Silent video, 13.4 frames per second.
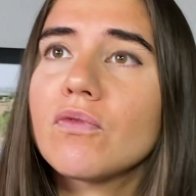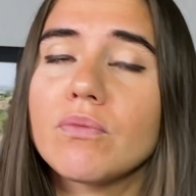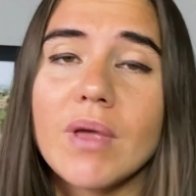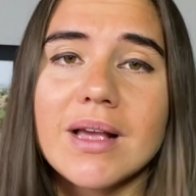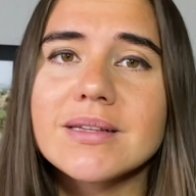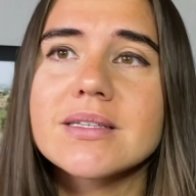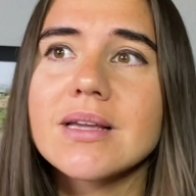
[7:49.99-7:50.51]

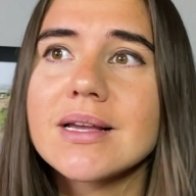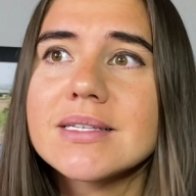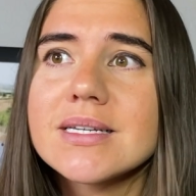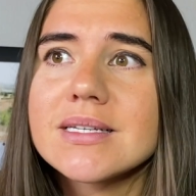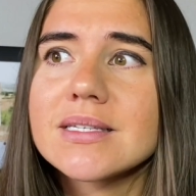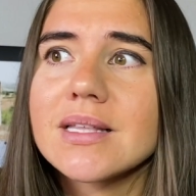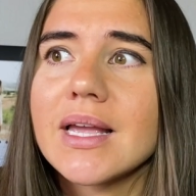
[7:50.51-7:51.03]

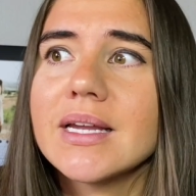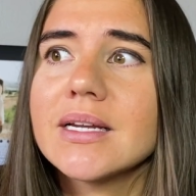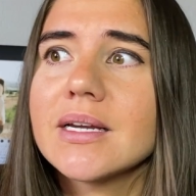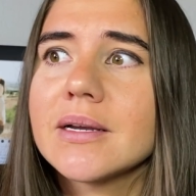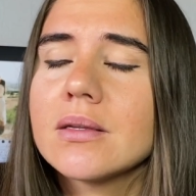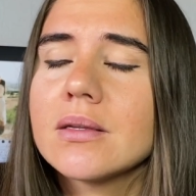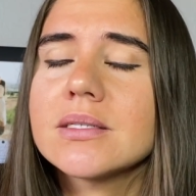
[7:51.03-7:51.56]
Exercising is like
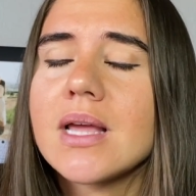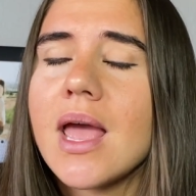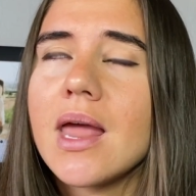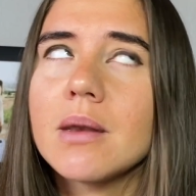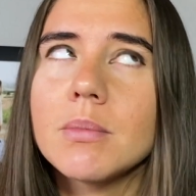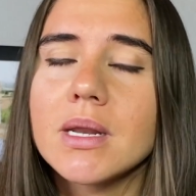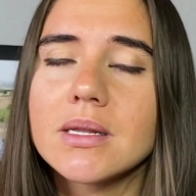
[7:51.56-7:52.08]

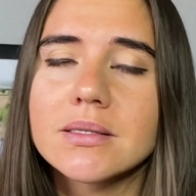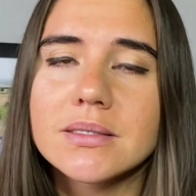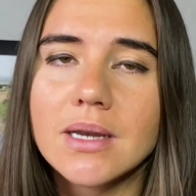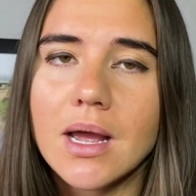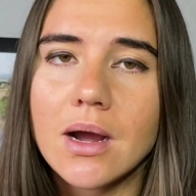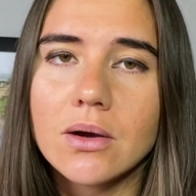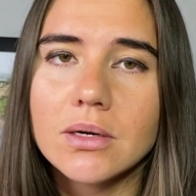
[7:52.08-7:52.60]
10 minutes
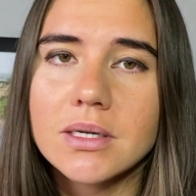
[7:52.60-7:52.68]
now